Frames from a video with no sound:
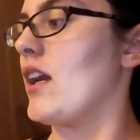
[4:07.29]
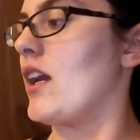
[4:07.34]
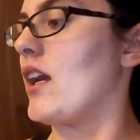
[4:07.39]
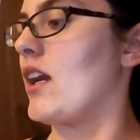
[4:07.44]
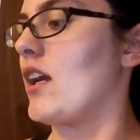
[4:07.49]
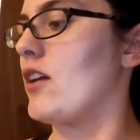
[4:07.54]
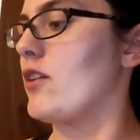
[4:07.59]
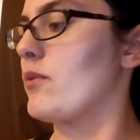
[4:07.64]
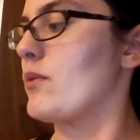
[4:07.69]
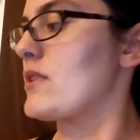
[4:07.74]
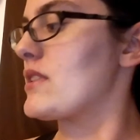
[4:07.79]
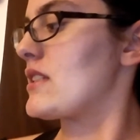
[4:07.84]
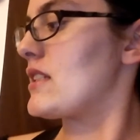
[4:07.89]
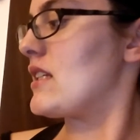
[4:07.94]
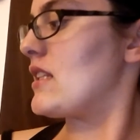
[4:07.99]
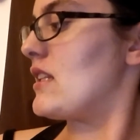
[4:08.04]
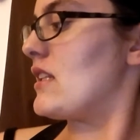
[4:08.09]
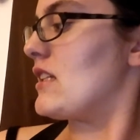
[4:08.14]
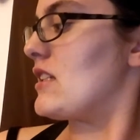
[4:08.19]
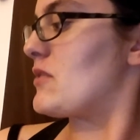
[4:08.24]
And
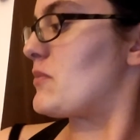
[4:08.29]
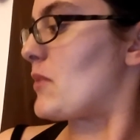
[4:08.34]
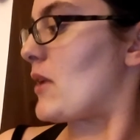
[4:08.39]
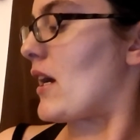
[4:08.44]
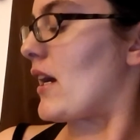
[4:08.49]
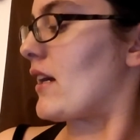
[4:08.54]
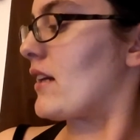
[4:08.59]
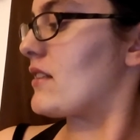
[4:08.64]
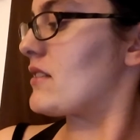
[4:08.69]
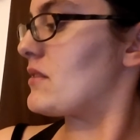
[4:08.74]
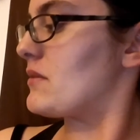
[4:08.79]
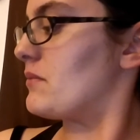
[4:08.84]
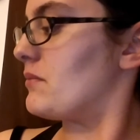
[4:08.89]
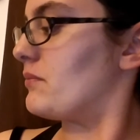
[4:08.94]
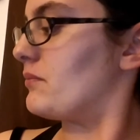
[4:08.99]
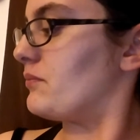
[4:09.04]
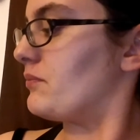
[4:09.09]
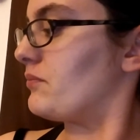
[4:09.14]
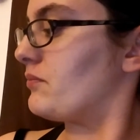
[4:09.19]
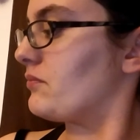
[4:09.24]
within these bags,
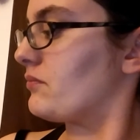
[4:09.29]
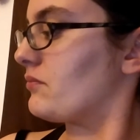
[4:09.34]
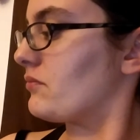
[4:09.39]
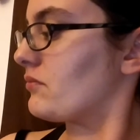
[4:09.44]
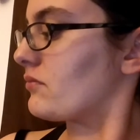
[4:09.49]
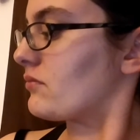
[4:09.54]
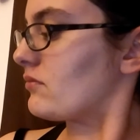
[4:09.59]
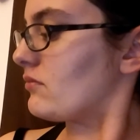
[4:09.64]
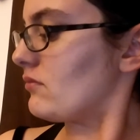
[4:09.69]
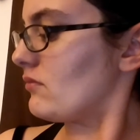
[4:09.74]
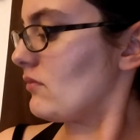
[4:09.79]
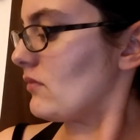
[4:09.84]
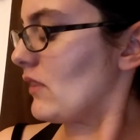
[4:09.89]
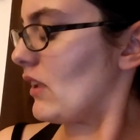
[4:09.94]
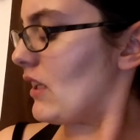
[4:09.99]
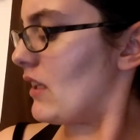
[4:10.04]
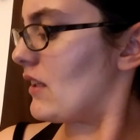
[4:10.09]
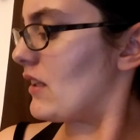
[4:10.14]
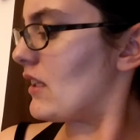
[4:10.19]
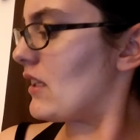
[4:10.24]

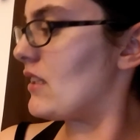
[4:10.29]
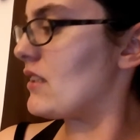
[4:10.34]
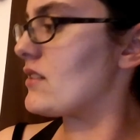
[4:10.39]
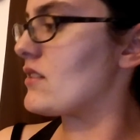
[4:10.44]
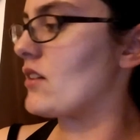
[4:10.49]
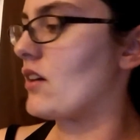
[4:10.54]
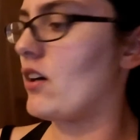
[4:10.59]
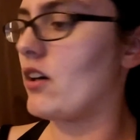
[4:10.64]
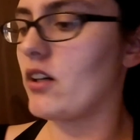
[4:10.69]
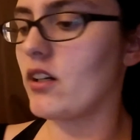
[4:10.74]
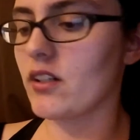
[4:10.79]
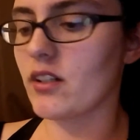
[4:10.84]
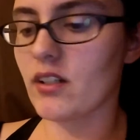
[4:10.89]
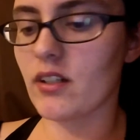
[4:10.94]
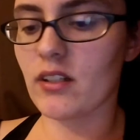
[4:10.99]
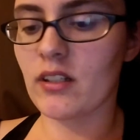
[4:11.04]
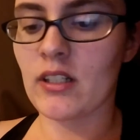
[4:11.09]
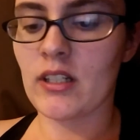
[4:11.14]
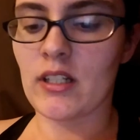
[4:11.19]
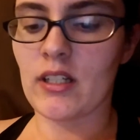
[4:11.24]
these
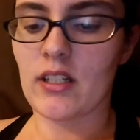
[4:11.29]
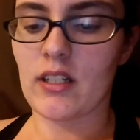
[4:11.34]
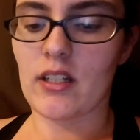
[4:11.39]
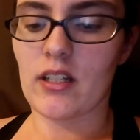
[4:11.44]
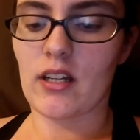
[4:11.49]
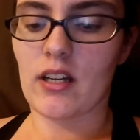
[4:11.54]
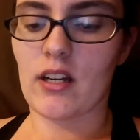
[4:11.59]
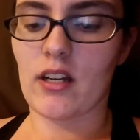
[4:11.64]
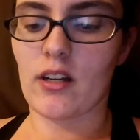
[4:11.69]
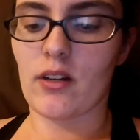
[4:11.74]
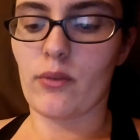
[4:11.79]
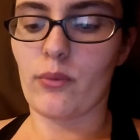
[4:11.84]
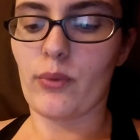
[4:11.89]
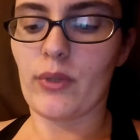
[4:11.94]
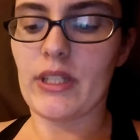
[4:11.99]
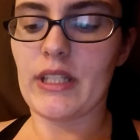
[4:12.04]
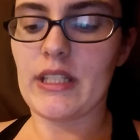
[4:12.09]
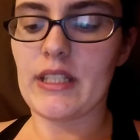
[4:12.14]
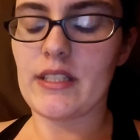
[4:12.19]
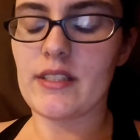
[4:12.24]
are uh,
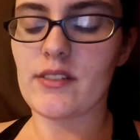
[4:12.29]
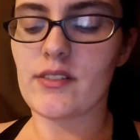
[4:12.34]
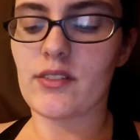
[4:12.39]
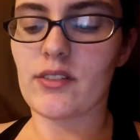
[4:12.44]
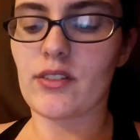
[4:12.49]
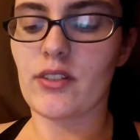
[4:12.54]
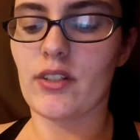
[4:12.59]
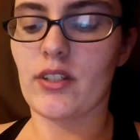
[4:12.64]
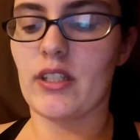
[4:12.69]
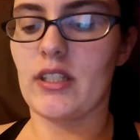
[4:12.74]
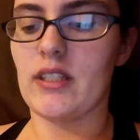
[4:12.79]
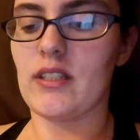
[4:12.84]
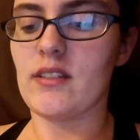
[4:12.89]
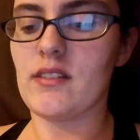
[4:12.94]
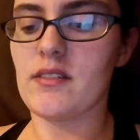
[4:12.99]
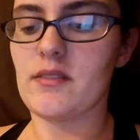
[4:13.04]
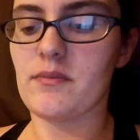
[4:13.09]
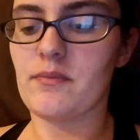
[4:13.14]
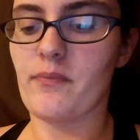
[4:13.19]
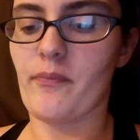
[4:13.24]
Winnie's
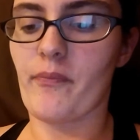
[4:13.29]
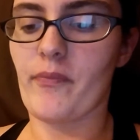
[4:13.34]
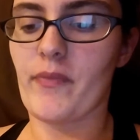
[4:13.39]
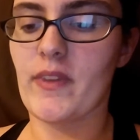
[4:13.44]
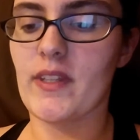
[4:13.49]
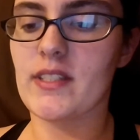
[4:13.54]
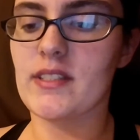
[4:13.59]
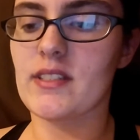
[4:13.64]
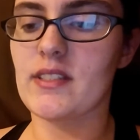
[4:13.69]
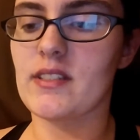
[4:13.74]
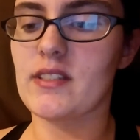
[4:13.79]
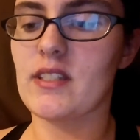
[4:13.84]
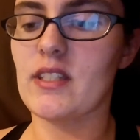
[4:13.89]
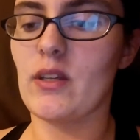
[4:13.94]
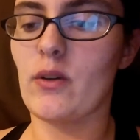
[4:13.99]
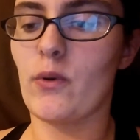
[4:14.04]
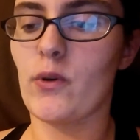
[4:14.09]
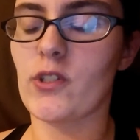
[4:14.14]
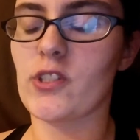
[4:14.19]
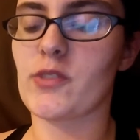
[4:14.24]
cookies and this is
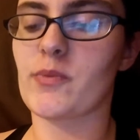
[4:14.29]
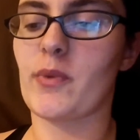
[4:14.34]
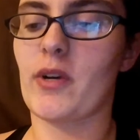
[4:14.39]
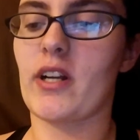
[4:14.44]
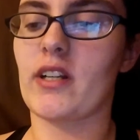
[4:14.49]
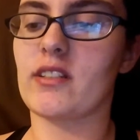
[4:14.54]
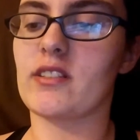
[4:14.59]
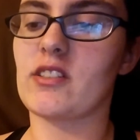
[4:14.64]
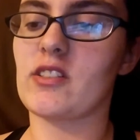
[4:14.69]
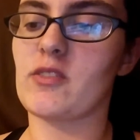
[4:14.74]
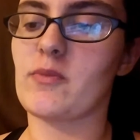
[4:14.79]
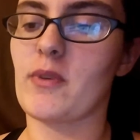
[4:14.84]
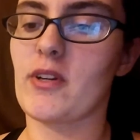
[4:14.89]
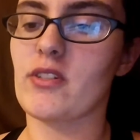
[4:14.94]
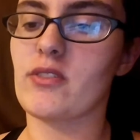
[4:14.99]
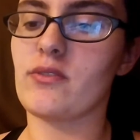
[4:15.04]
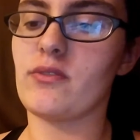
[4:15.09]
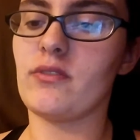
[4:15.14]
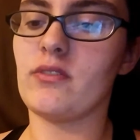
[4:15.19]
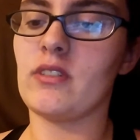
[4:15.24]
the horse box
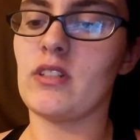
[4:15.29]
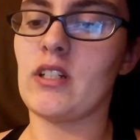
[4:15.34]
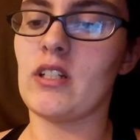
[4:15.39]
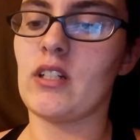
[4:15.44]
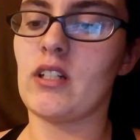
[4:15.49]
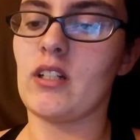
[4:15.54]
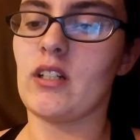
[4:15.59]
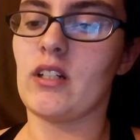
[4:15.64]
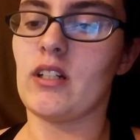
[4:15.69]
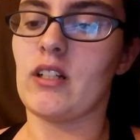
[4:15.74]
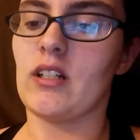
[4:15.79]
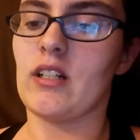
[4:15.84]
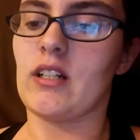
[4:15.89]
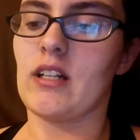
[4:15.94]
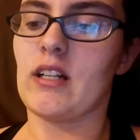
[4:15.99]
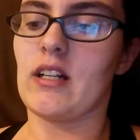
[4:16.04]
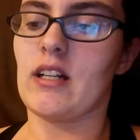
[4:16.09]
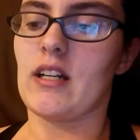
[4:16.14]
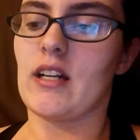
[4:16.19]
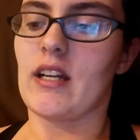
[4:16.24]
special,
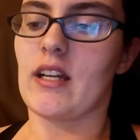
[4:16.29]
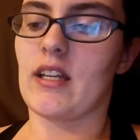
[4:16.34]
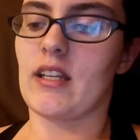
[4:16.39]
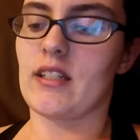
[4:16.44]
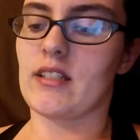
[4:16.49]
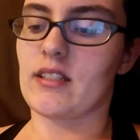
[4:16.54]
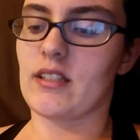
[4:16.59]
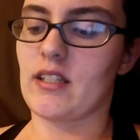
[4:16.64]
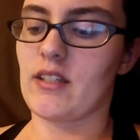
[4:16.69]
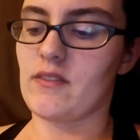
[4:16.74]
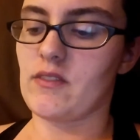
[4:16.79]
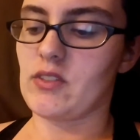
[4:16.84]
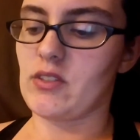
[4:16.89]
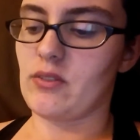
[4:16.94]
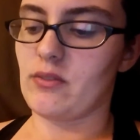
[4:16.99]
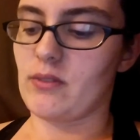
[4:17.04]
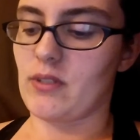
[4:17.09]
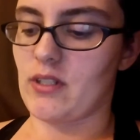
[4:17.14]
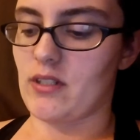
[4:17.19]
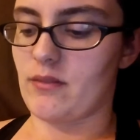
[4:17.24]
and it gives
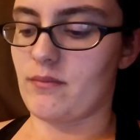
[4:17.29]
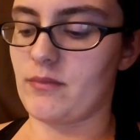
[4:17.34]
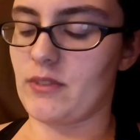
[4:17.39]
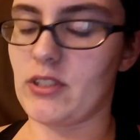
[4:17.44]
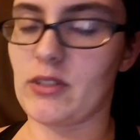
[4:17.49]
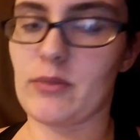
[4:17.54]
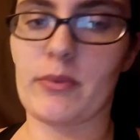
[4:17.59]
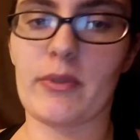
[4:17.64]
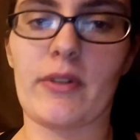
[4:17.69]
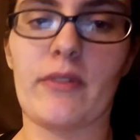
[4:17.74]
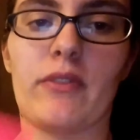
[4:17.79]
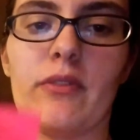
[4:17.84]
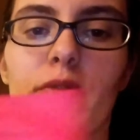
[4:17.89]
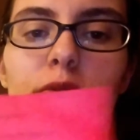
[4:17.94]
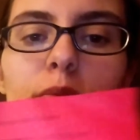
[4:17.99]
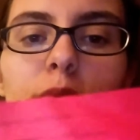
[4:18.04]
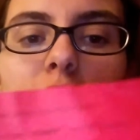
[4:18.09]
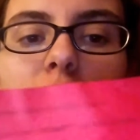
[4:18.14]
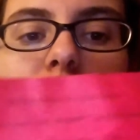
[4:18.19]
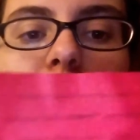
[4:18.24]
you um, a little bit of
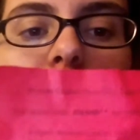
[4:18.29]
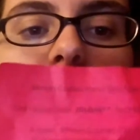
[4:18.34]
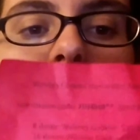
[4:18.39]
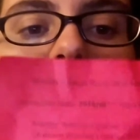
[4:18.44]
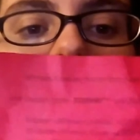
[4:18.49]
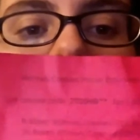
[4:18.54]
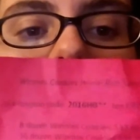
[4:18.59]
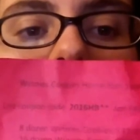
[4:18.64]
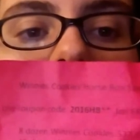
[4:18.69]
information.